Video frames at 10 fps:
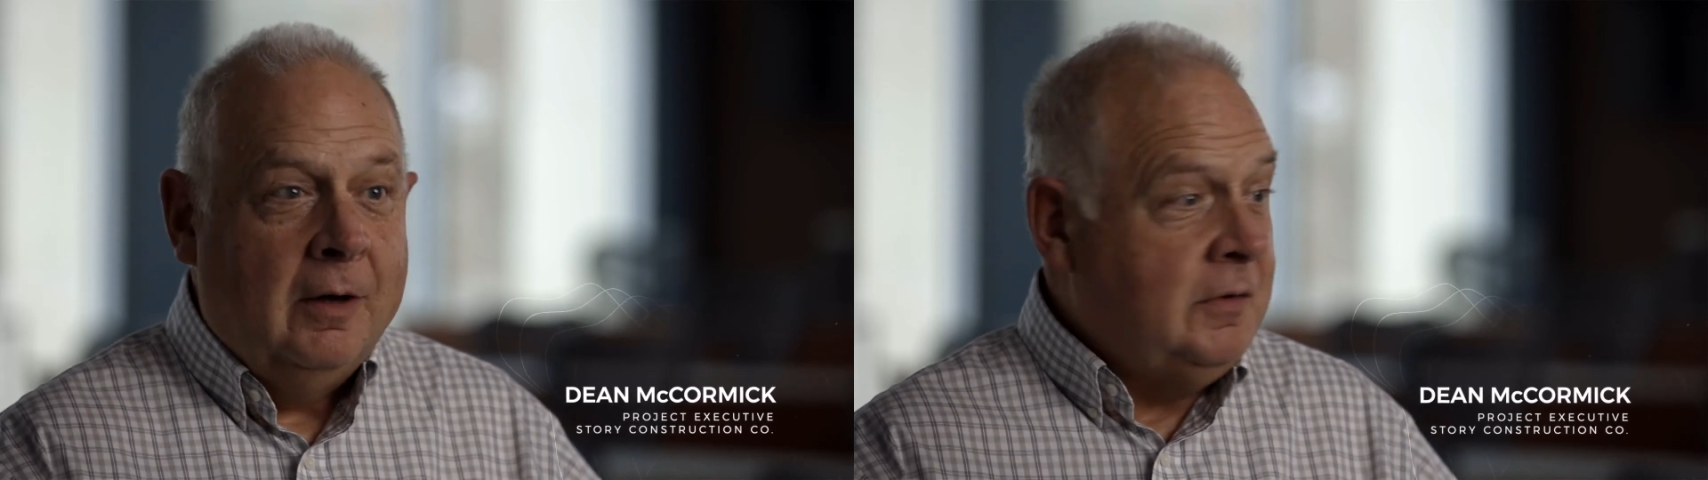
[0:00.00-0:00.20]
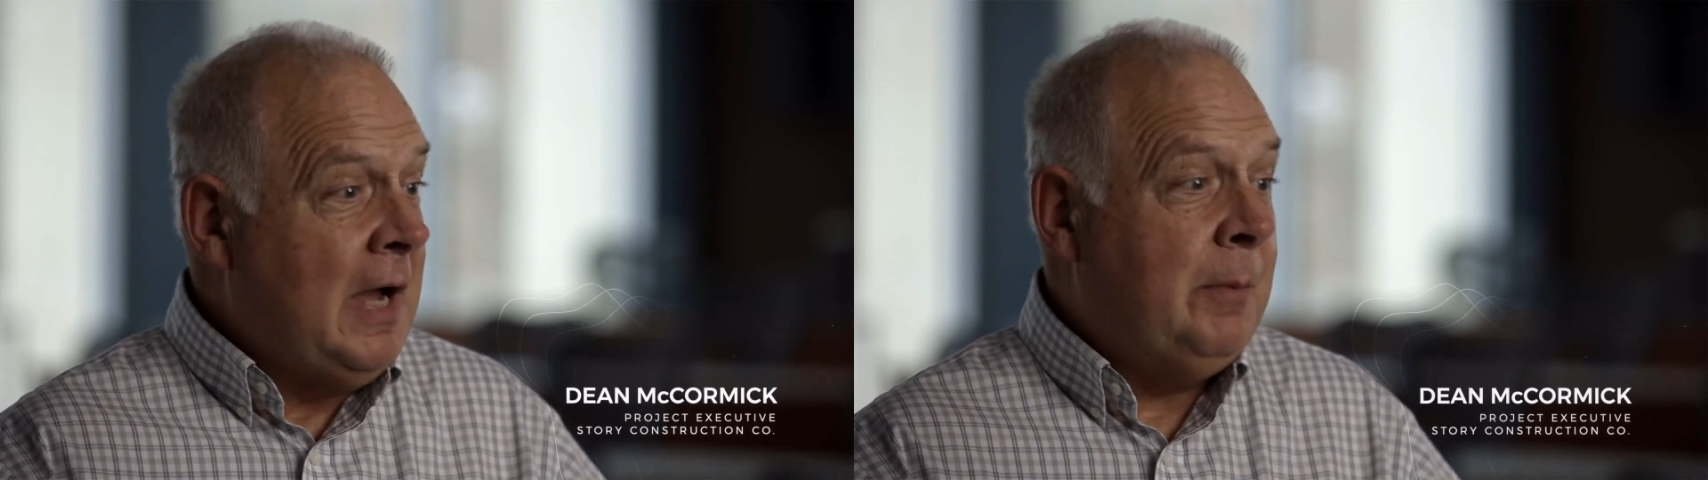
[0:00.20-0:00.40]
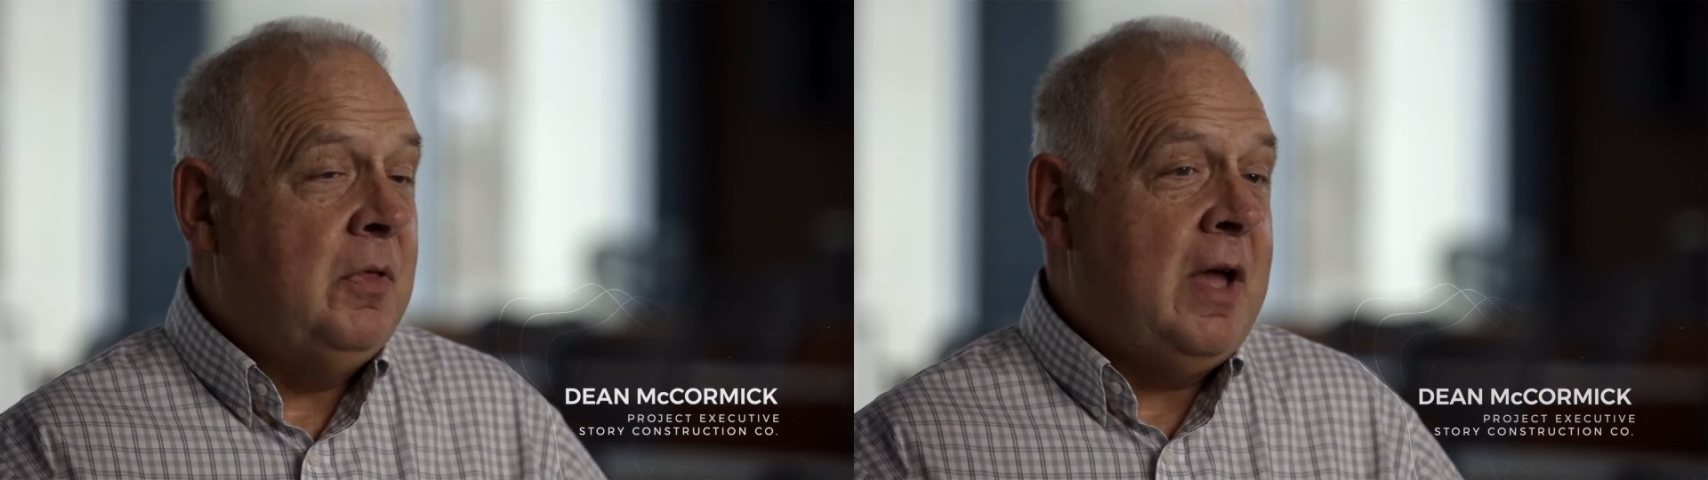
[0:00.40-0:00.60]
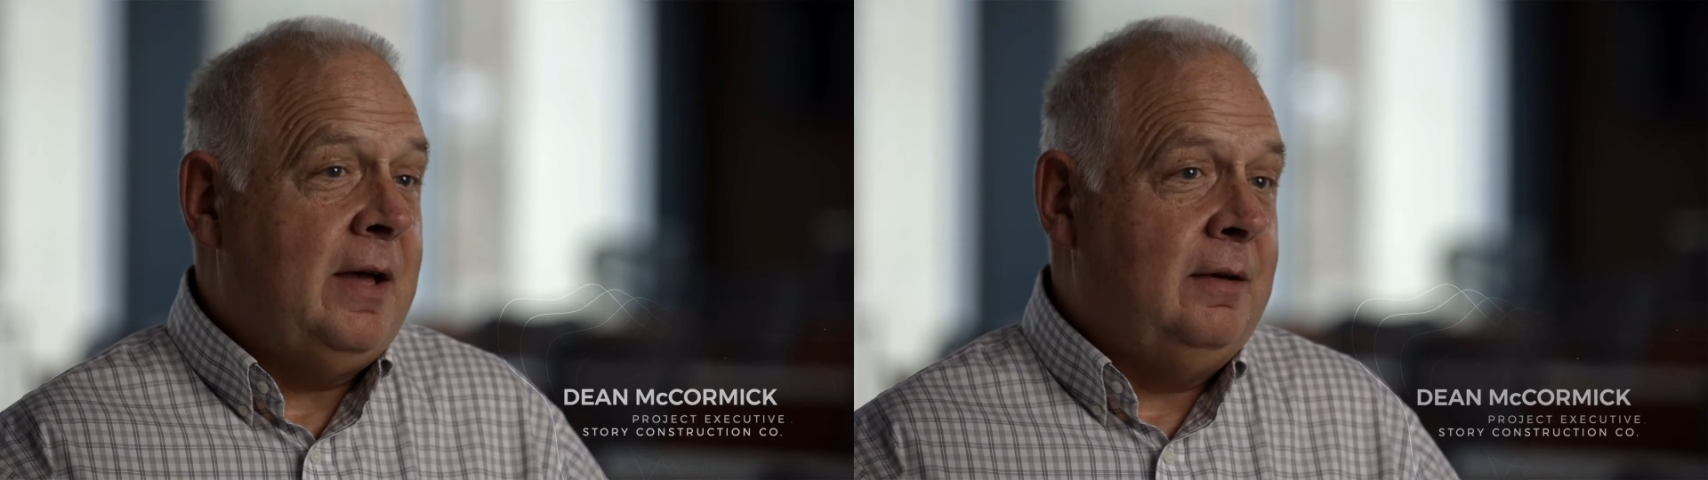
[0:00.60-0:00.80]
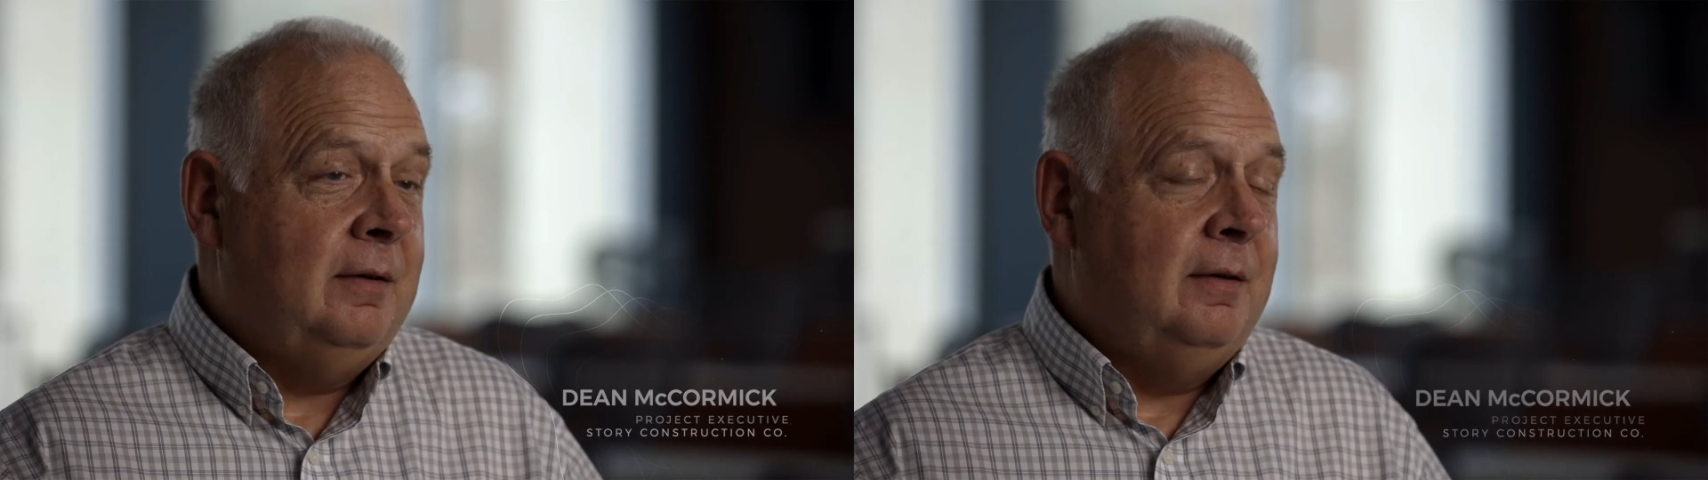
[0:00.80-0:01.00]
On top of
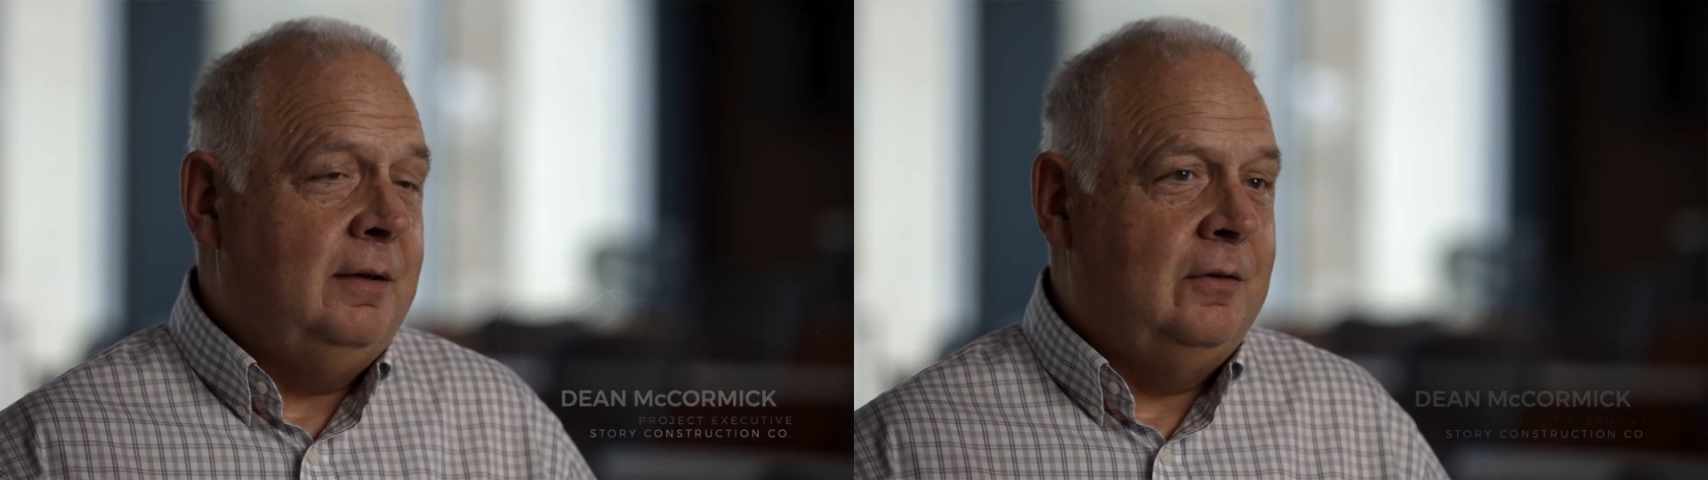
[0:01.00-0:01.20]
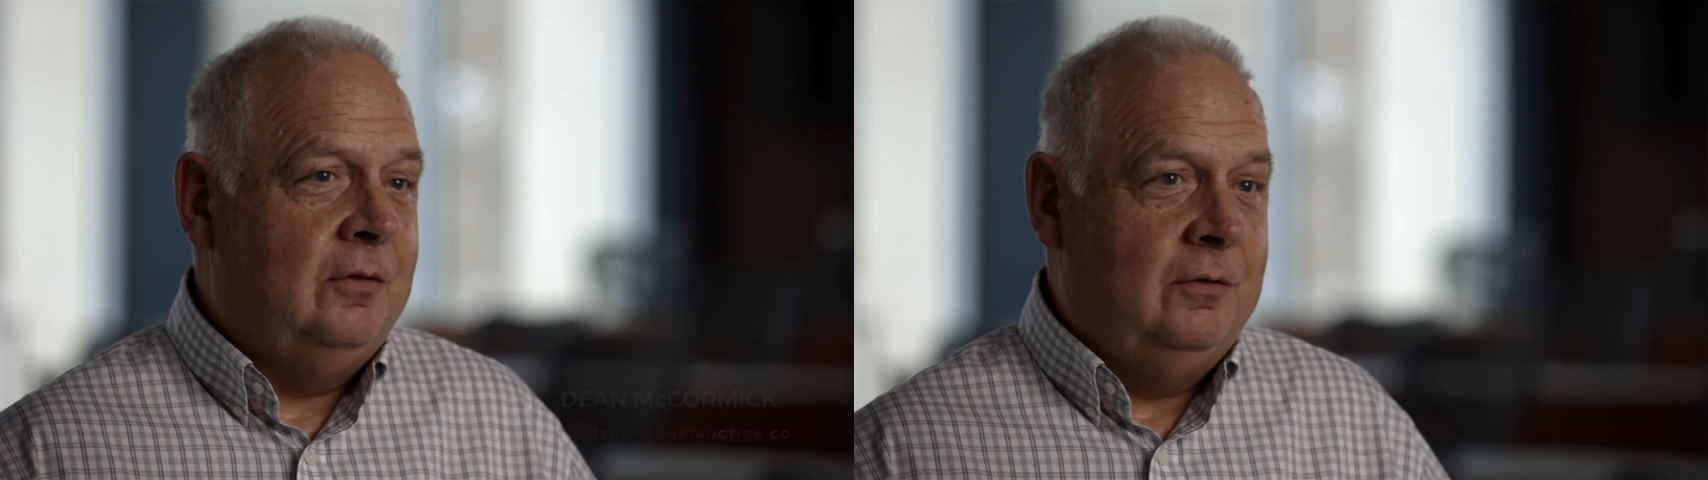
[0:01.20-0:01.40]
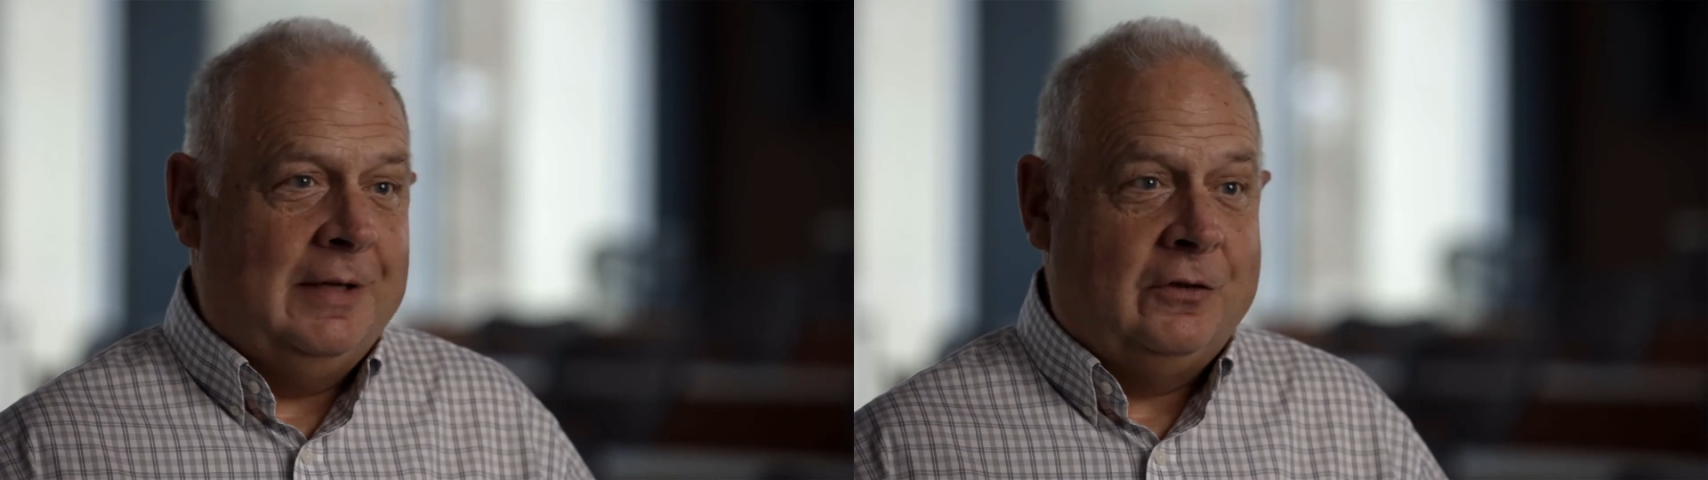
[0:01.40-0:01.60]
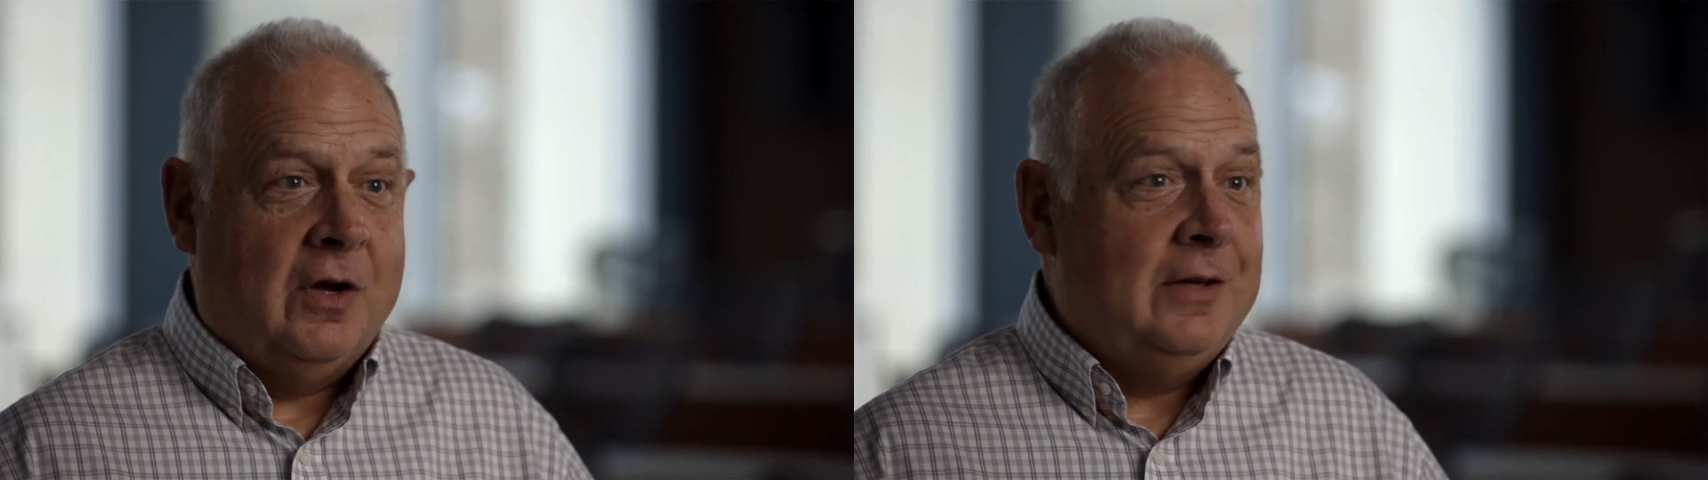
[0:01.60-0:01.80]
that, it's